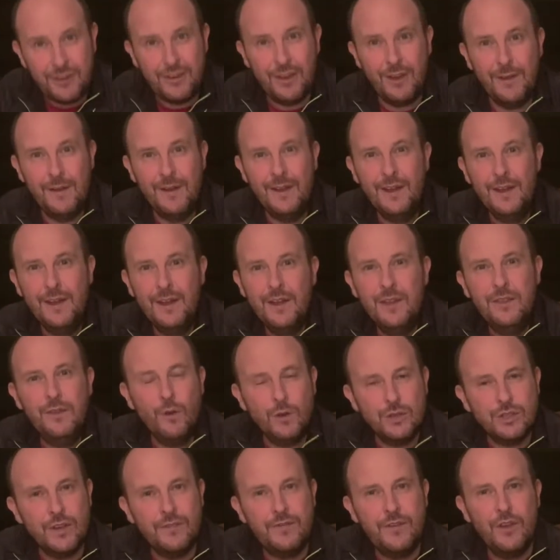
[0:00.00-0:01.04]
you
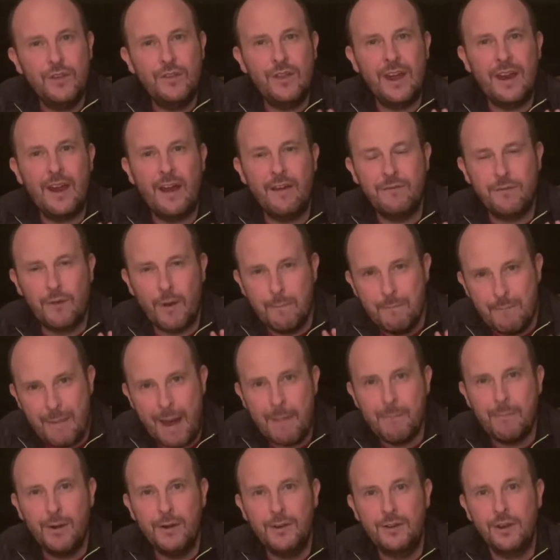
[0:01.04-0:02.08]
those of you that have
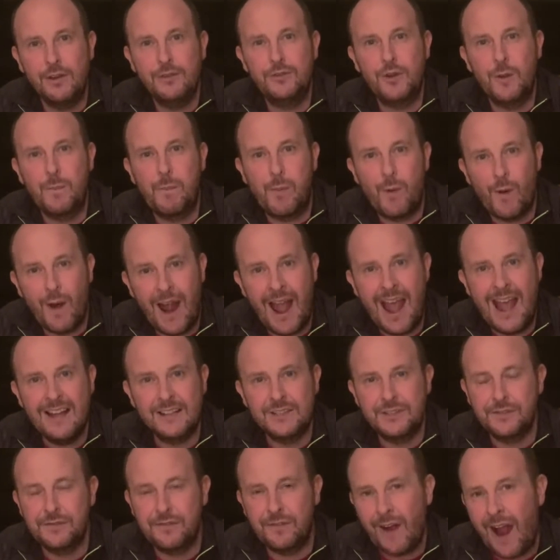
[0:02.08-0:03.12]
remembered to pray,
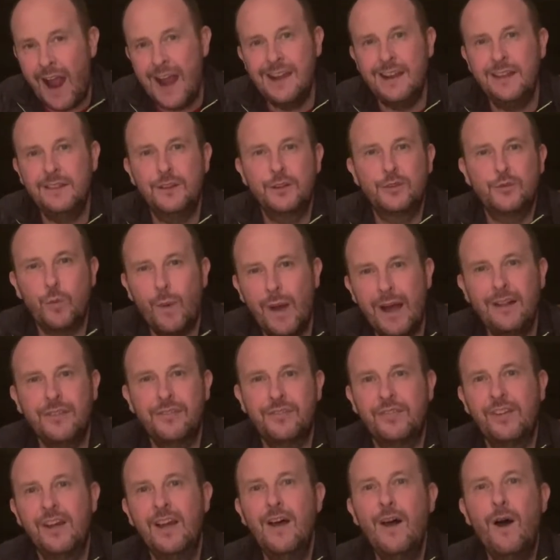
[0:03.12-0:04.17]
it's Friday the
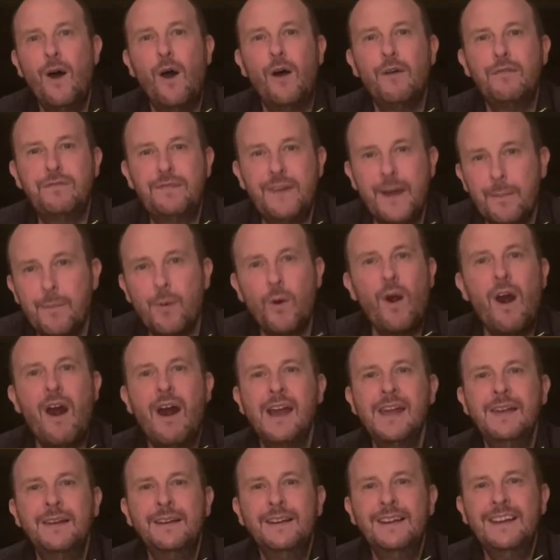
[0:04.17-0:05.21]
12th of
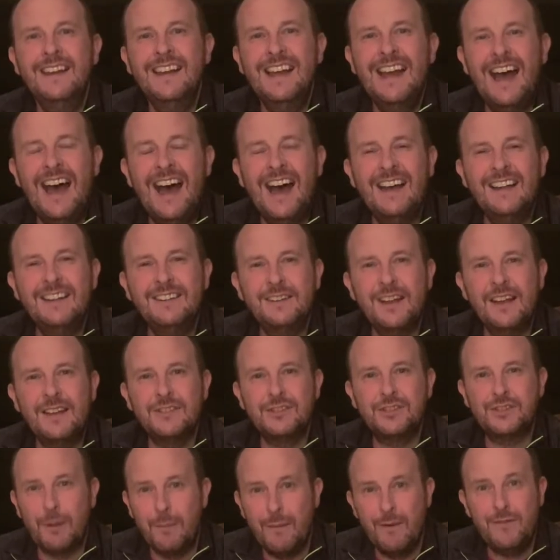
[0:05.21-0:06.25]
February, and
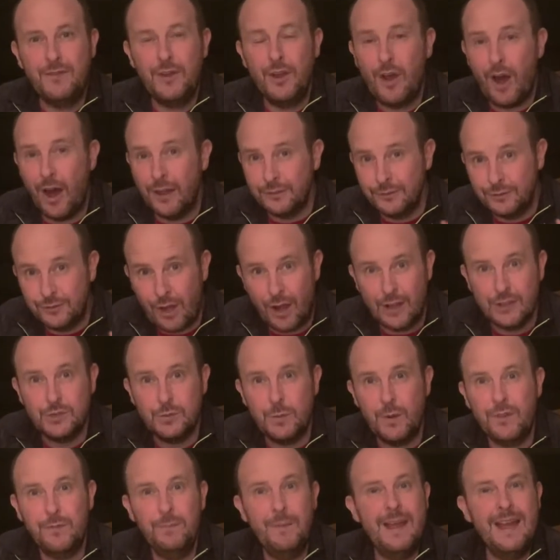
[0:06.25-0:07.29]
some of you got in touch
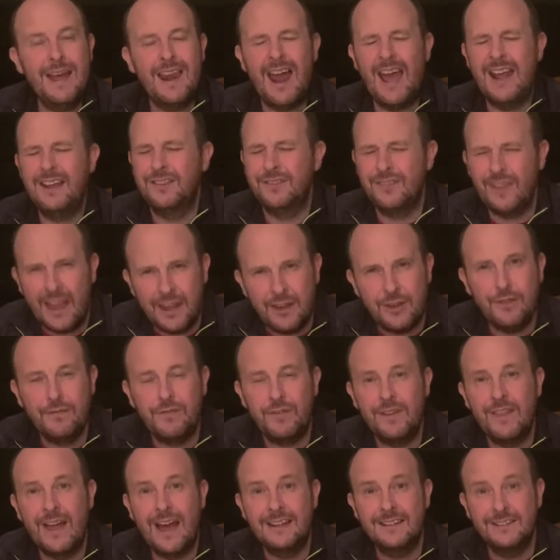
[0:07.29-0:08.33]
with me, and I thank you
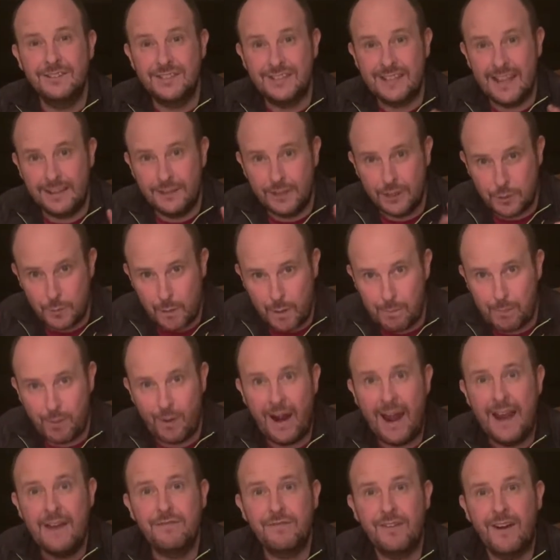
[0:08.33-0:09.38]
for that and said that you were
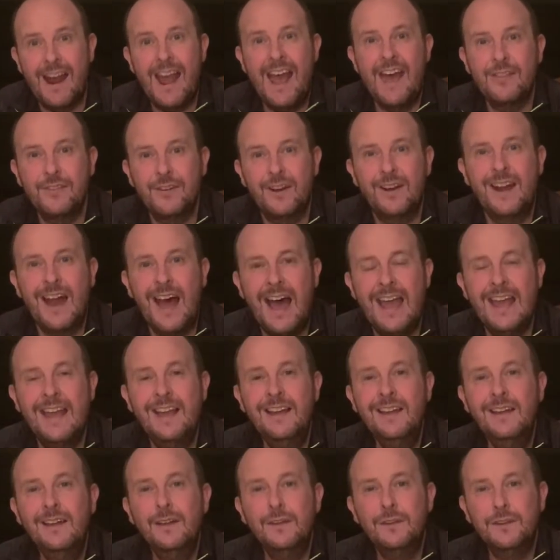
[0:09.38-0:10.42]
praying for Heather and I
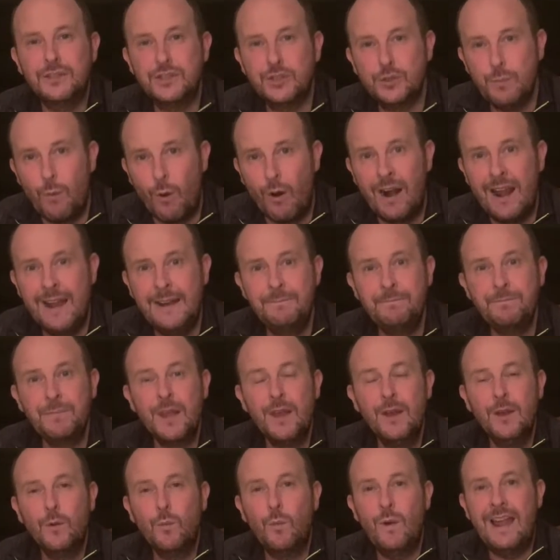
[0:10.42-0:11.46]
this morning.
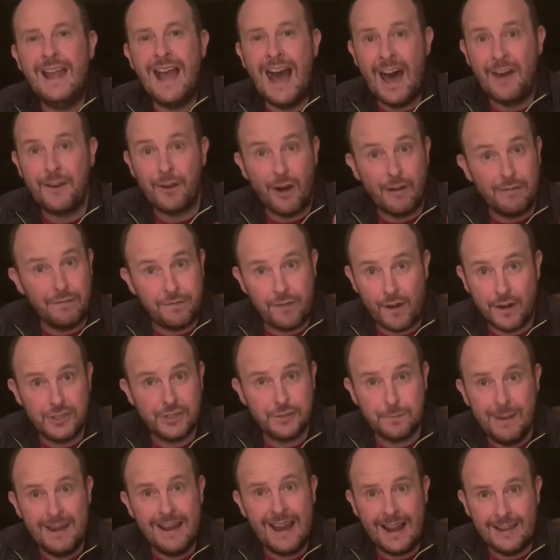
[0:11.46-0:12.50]
We had our
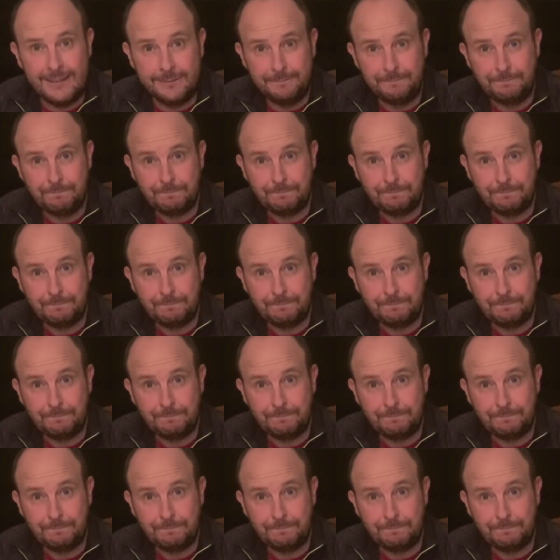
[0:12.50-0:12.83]
first meeting,